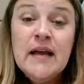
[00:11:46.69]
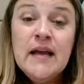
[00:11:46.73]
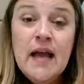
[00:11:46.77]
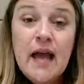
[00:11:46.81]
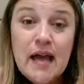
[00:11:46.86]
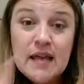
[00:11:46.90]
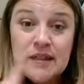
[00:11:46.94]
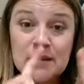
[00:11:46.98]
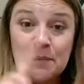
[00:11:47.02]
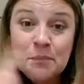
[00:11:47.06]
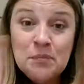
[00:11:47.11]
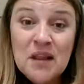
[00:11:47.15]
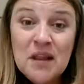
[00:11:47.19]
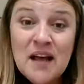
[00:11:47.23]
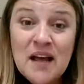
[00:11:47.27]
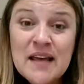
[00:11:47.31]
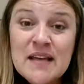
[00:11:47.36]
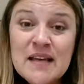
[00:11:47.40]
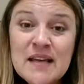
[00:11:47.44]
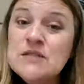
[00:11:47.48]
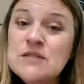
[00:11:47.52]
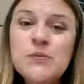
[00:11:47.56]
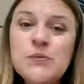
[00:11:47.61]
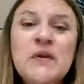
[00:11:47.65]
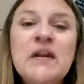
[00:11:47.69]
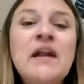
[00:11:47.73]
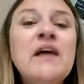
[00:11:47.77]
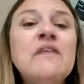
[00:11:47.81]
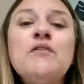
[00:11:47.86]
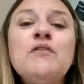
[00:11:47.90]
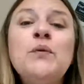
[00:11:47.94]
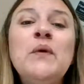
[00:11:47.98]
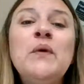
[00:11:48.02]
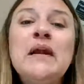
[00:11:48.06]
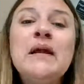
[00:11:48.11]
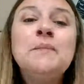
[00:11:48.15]
And the plugins, we never
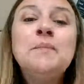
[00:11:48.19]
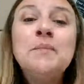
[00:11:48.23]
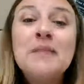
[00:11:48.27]
want to